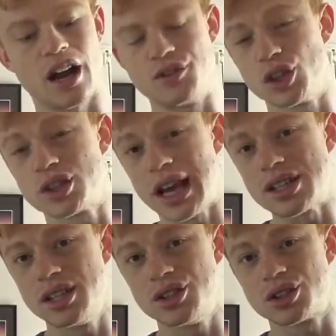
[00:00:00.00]
I've just
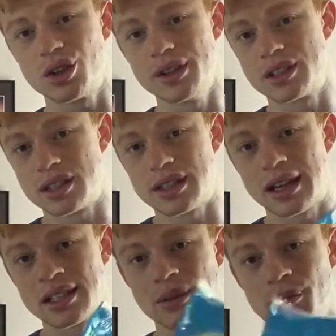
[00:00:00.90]
actually just got, this is the
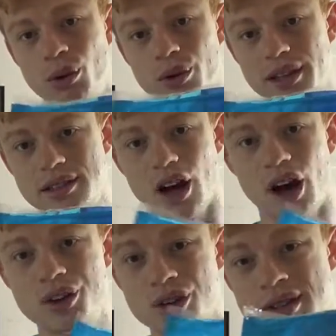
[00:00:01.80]
second time I've bought these,
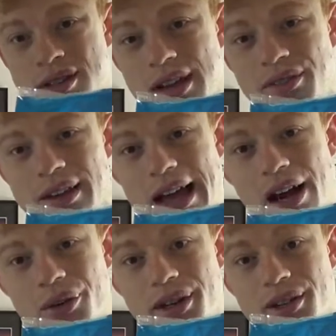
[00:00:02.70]
107
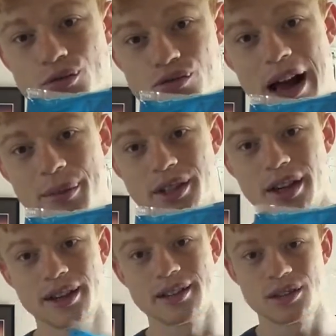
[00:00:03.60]
calorie wraps
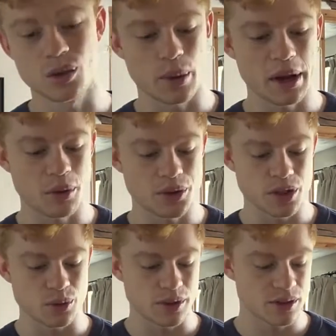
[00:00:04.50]
guys. These are Weight
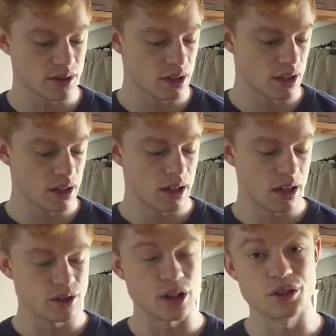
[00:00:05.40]
Watchers ones.
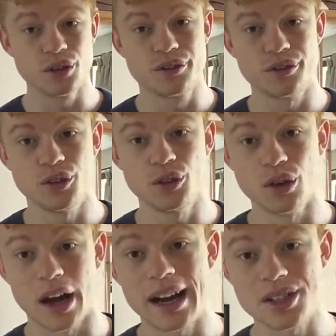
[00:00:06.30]
So I do,
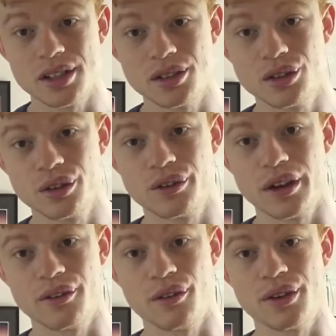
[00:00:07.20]
do I actually do do
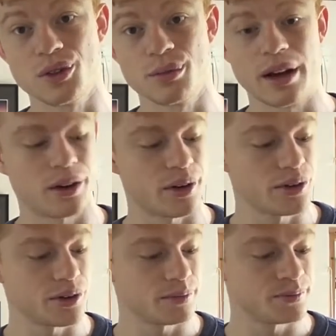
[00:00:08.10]
if it fits your
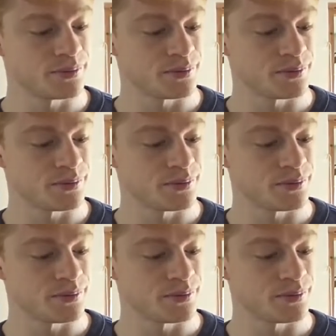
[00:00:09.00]
macros,